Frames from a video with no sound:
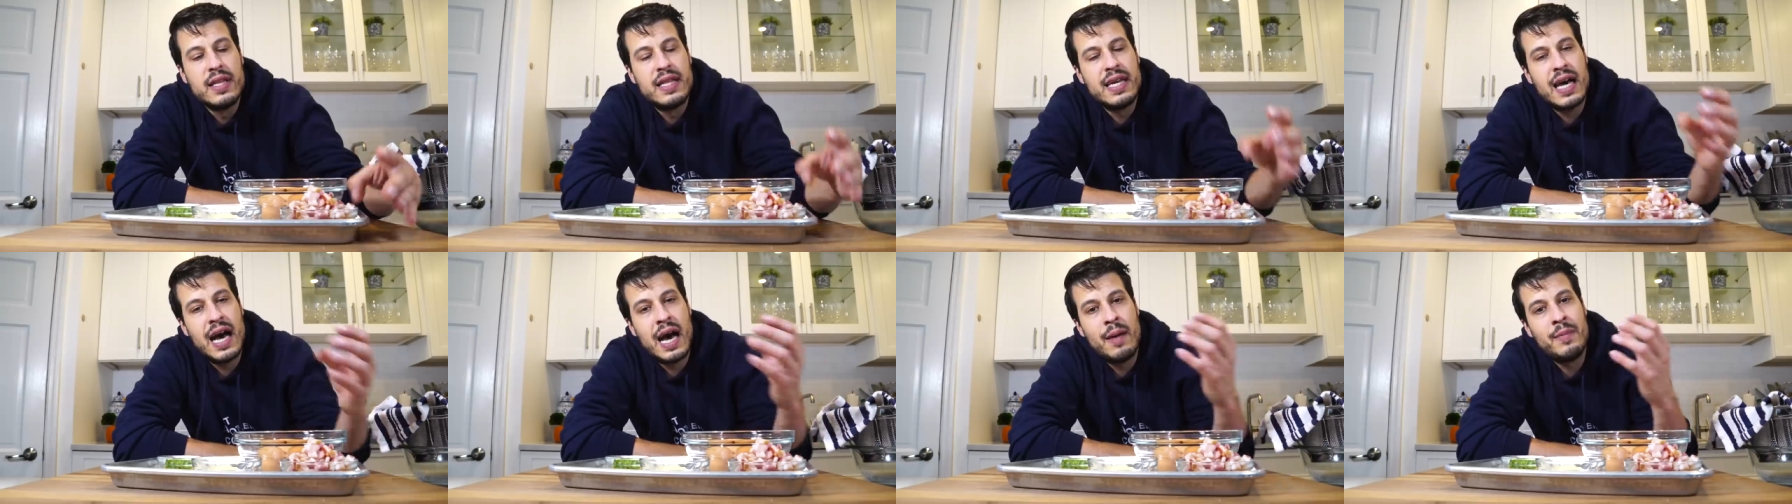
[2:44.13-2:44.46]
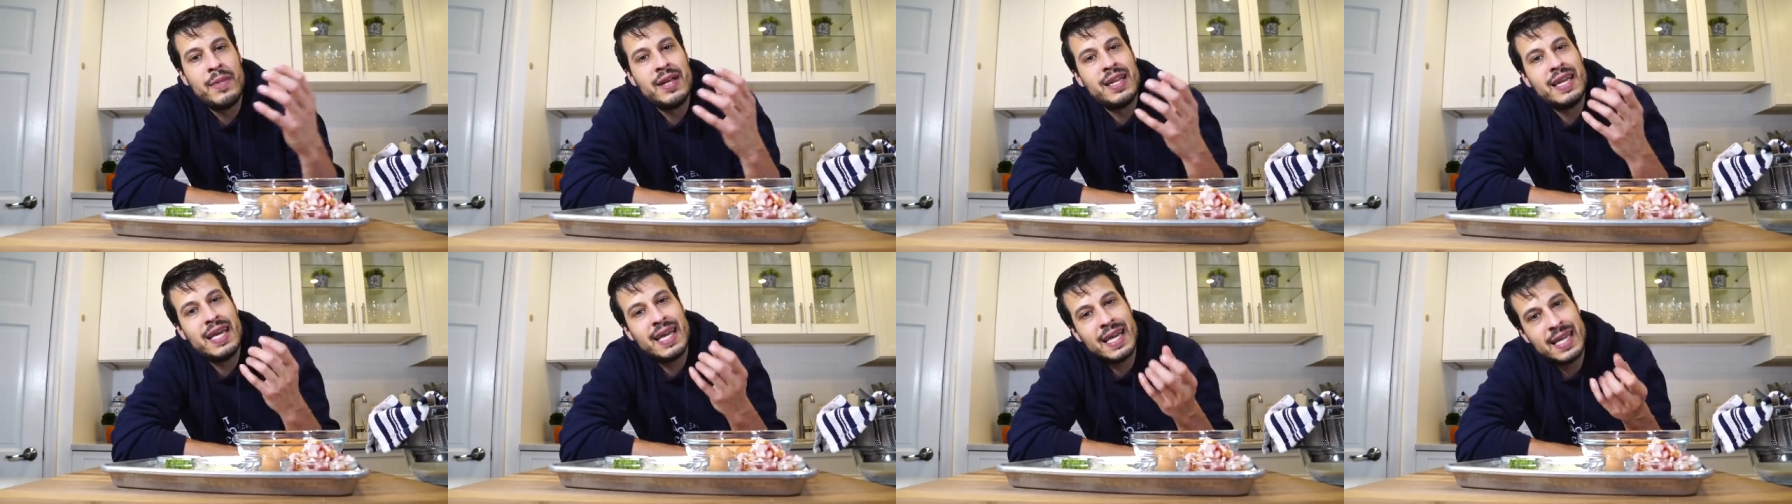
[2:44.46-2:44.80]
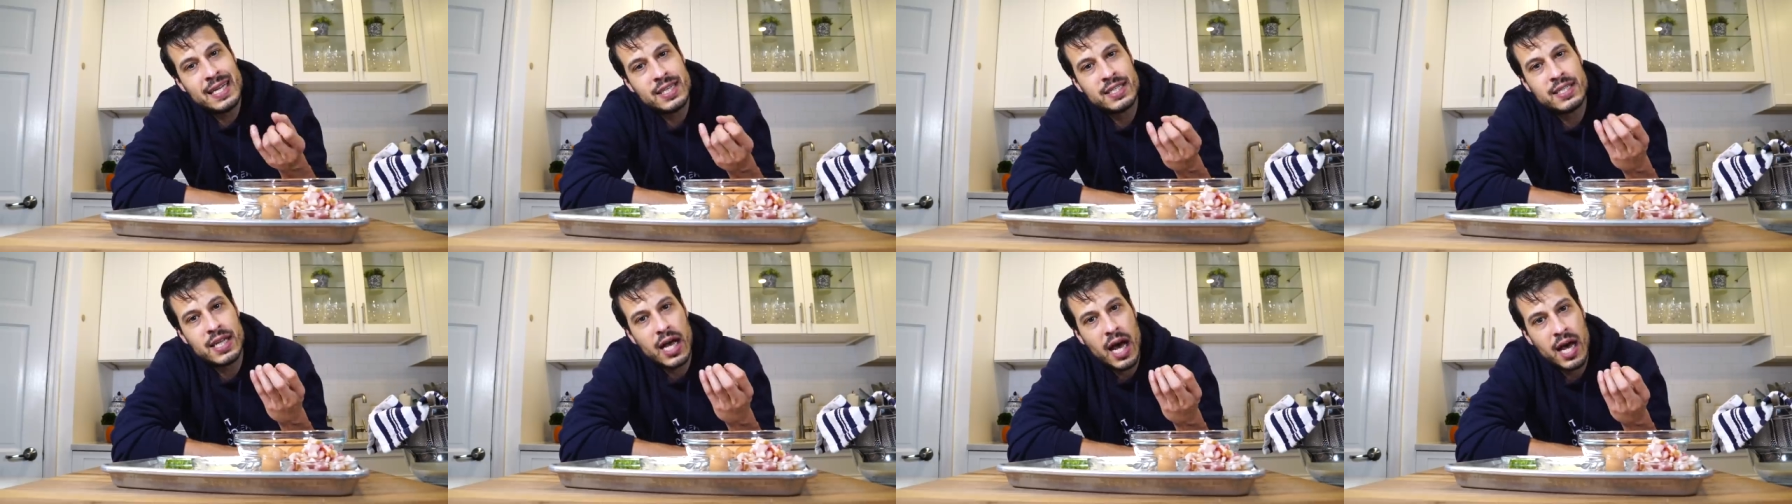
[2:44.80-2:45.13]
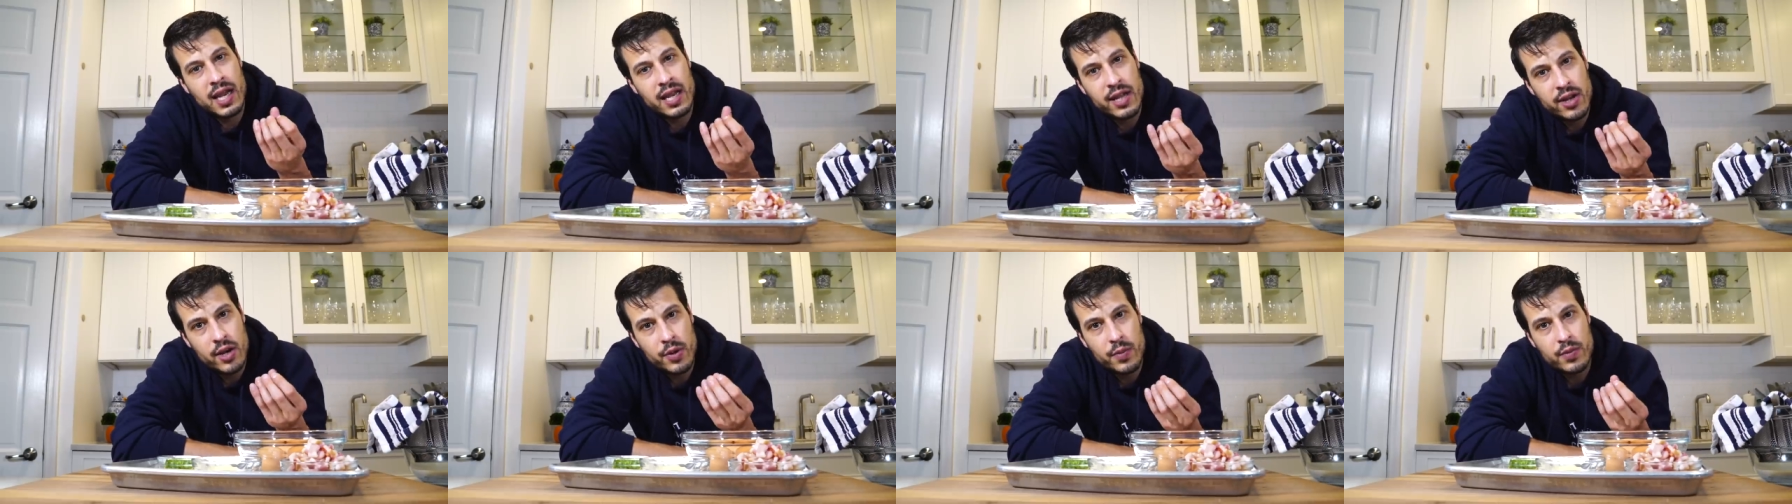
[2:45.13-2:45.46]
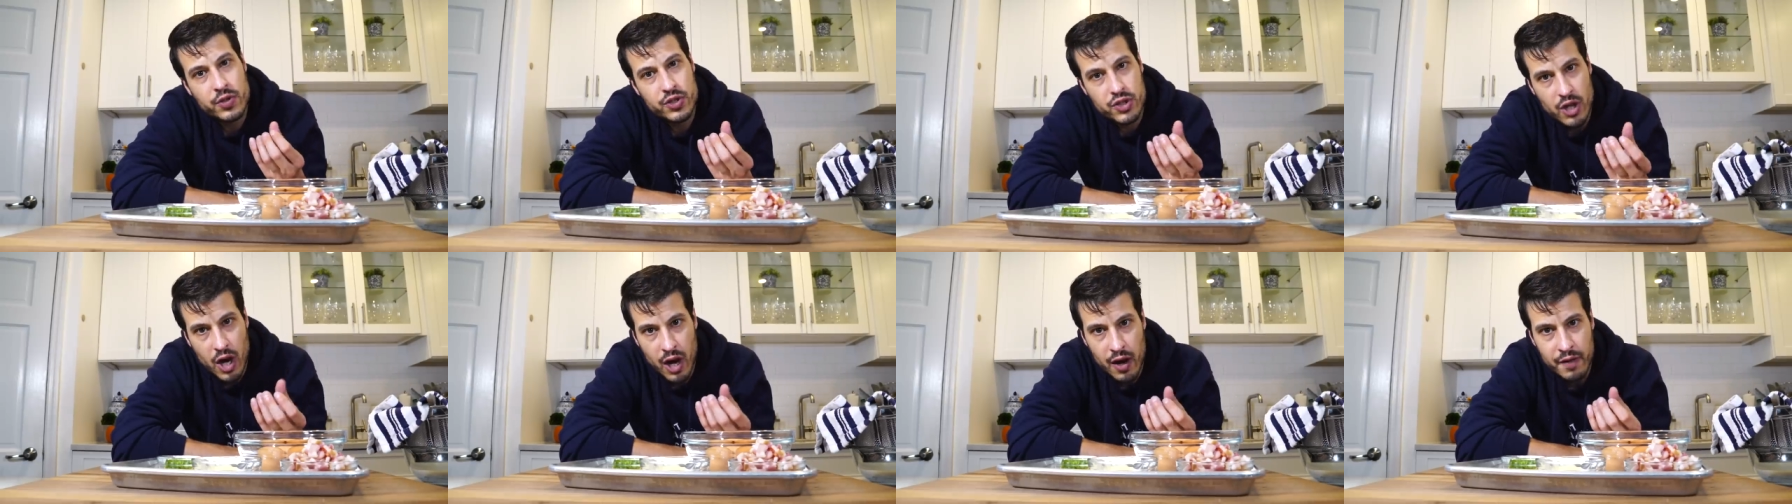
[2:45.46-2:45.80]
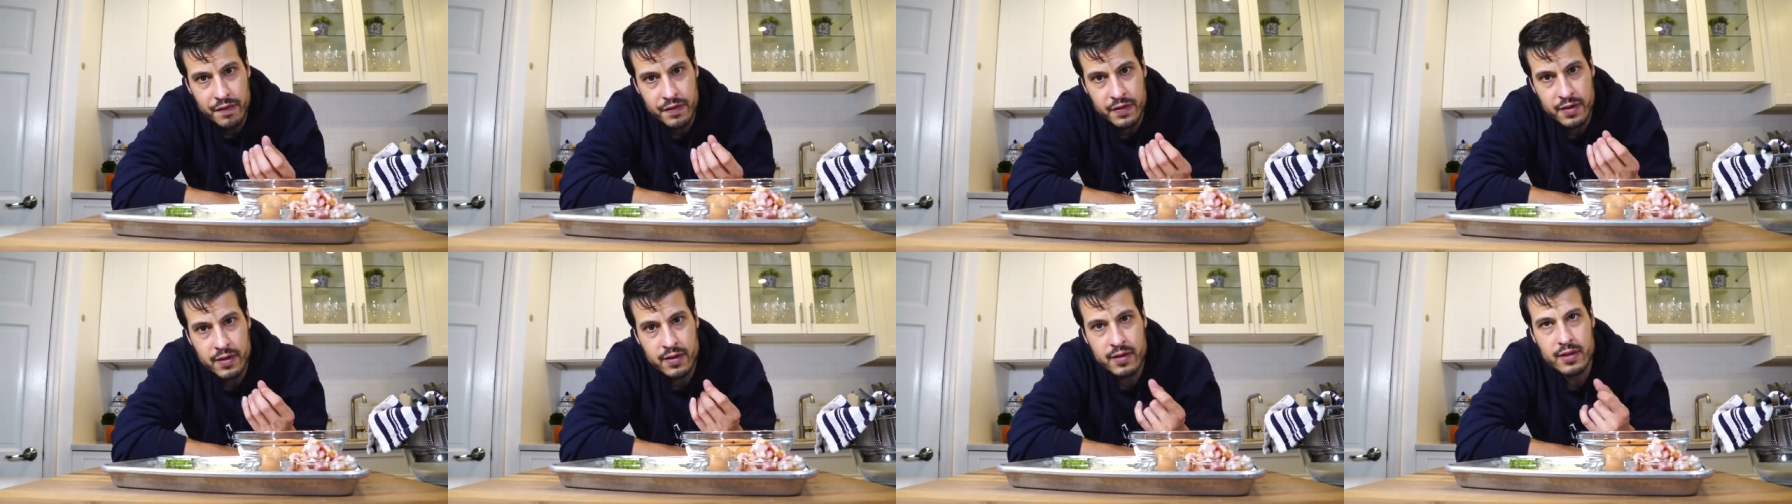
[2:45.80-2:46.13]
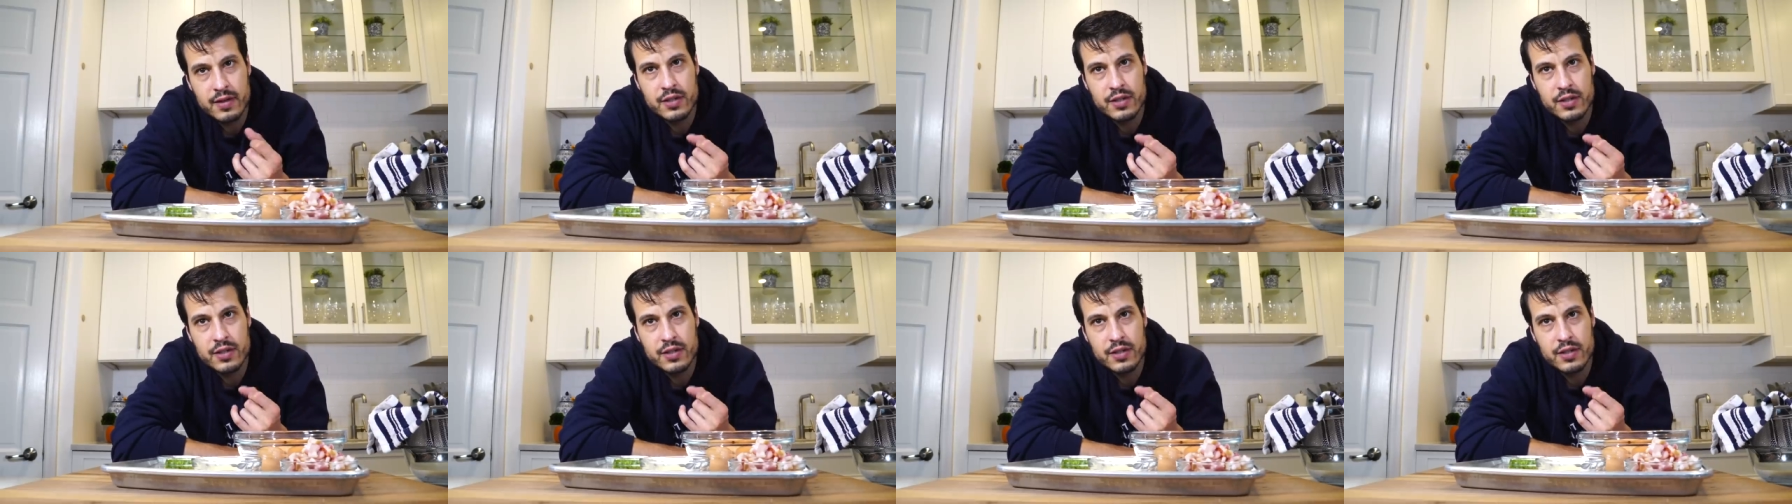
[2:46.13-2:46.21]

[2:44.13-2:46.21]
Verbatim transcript: The omelet is a little soft,